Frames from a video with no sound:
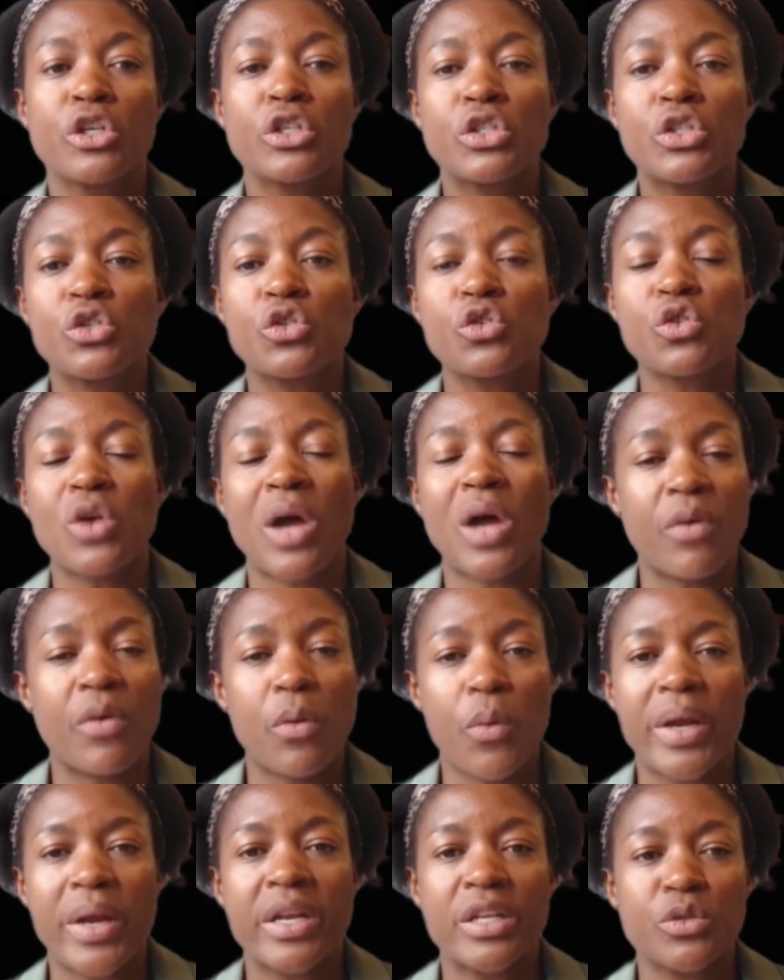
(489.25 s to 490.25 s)
to drive
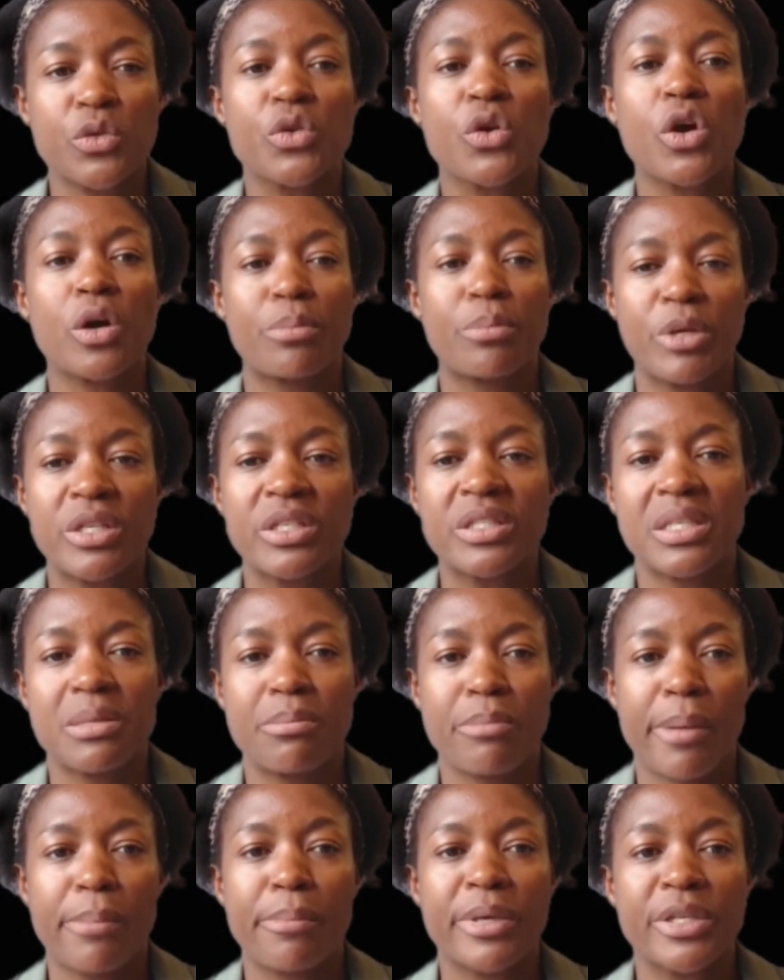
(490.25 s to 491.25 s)
awareness of community
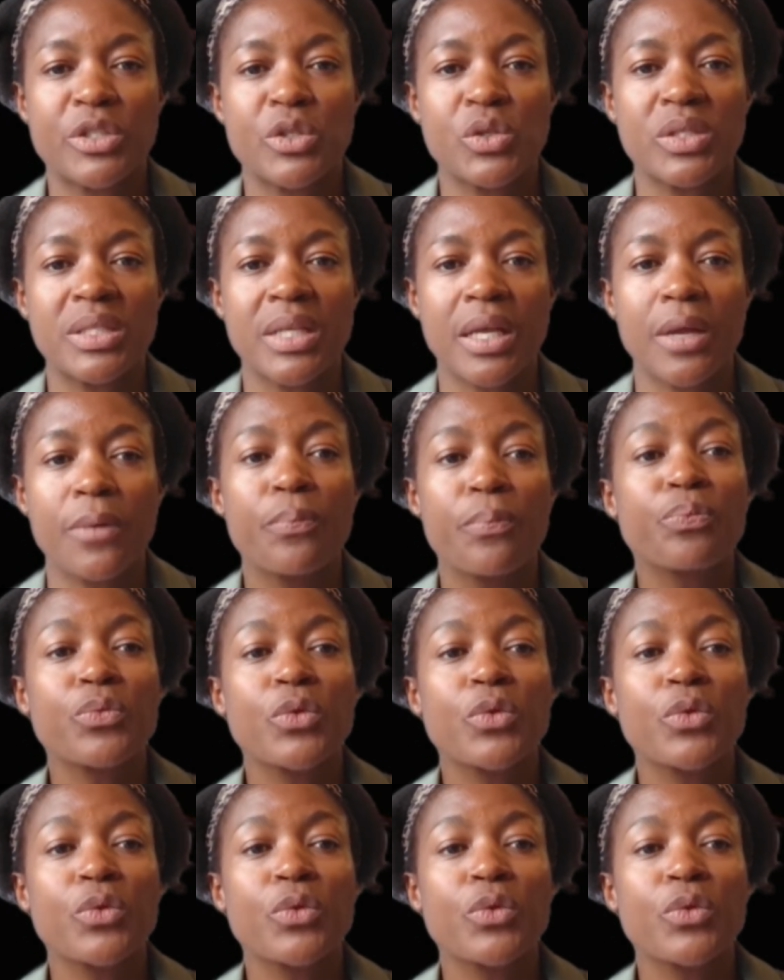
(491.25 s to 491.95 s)
members to say,